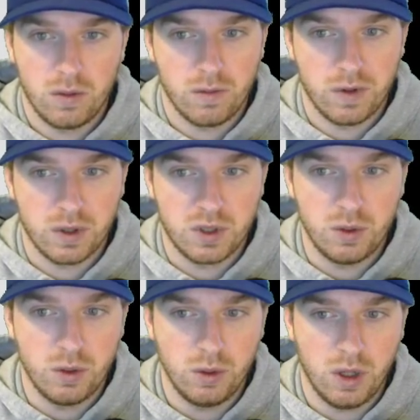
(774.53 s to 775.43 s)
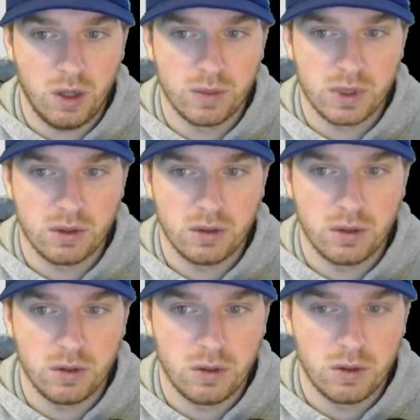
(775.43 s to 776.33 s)
for 2 coulombs.
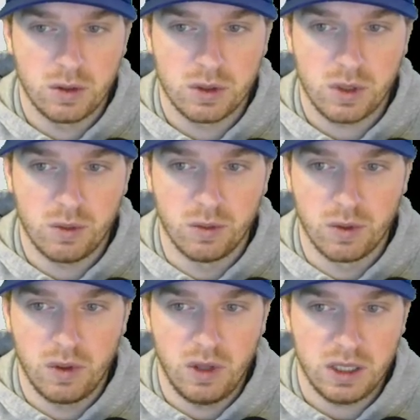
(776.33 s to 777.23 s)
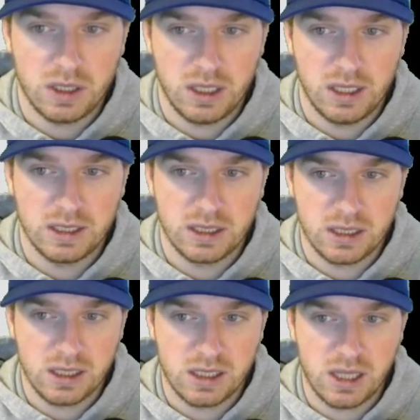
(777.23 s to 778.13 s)
So this is
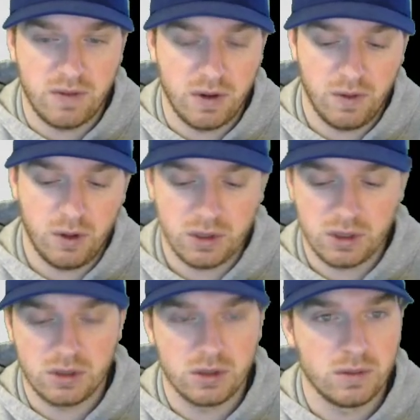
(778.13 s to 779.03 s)
7 volts.